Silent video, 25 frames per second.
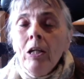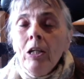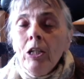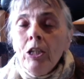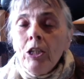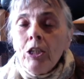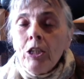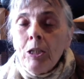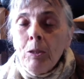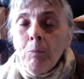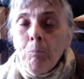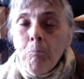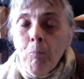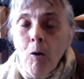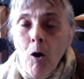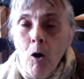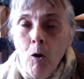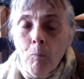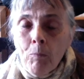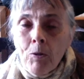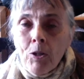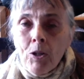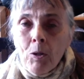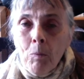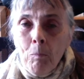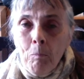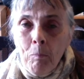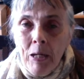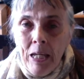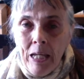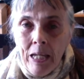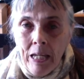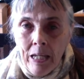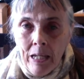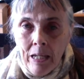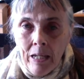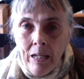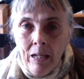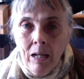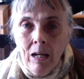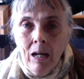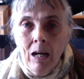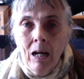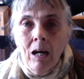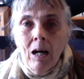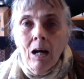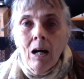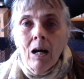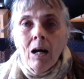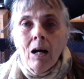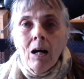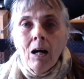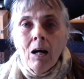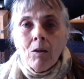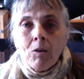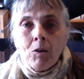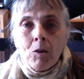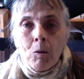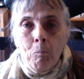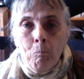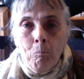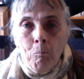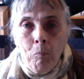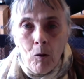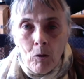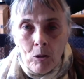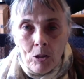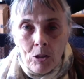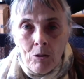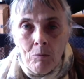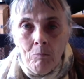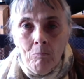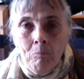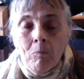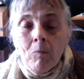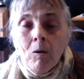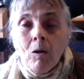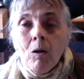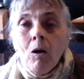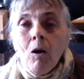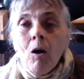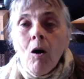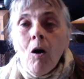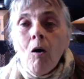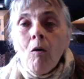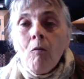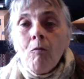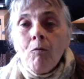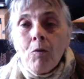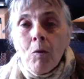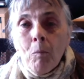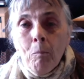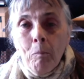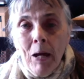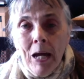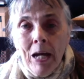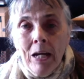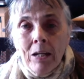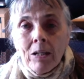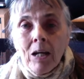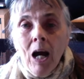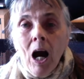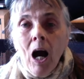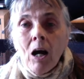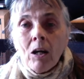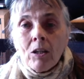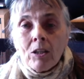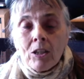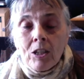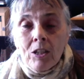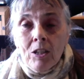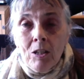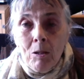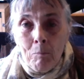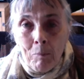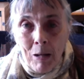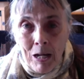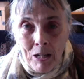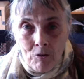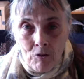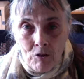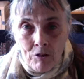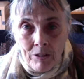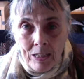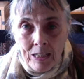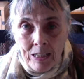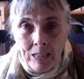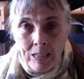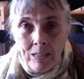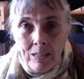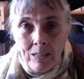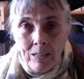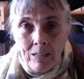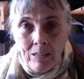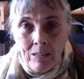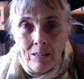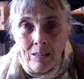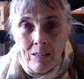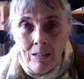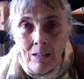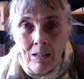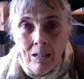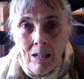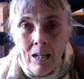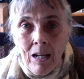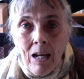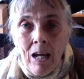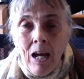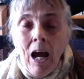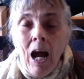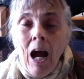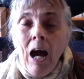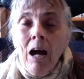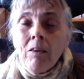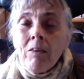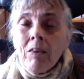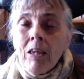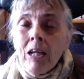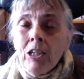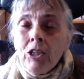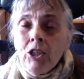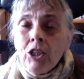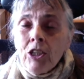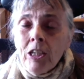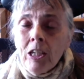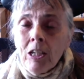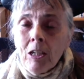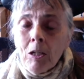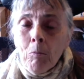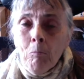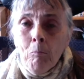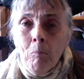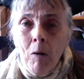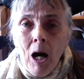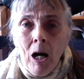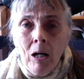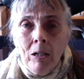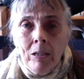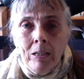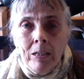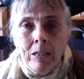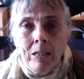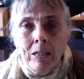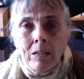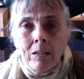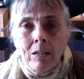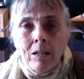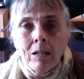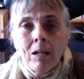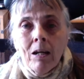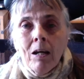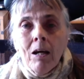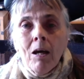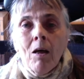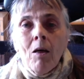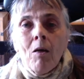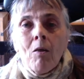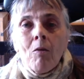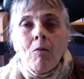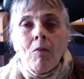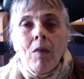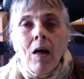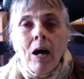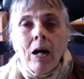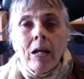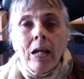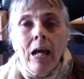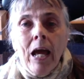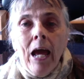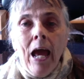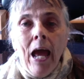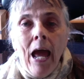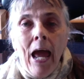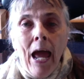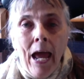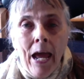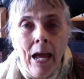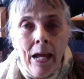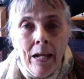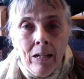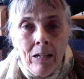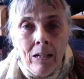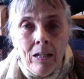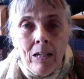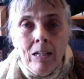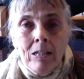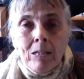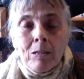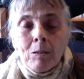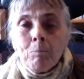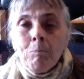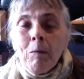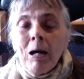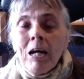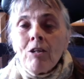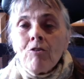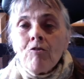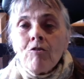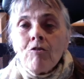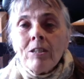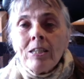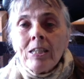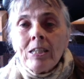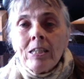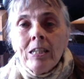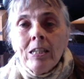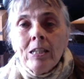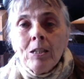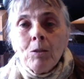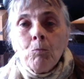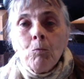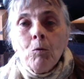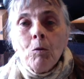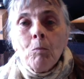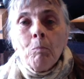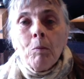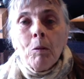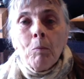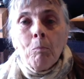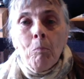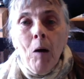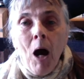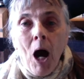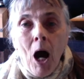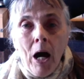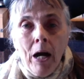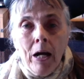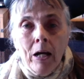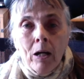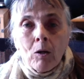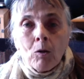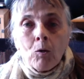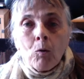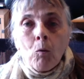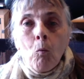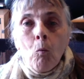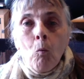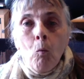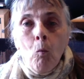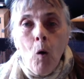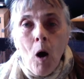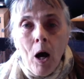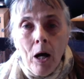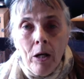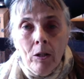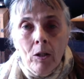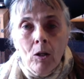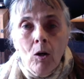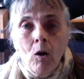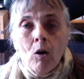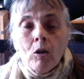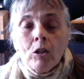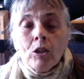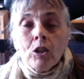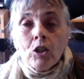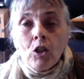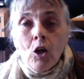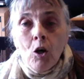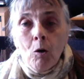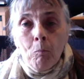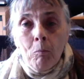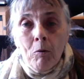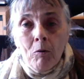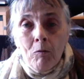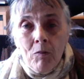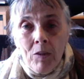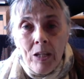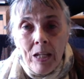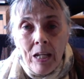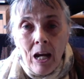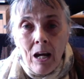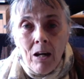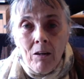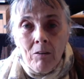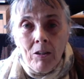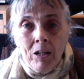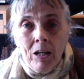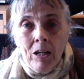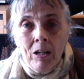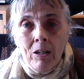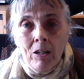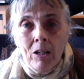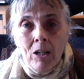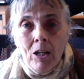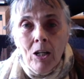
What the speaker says: she popped the pea at the bottom of the bed under the mattresses, and then she commanded that endless mattresses would be piled one on top of the other.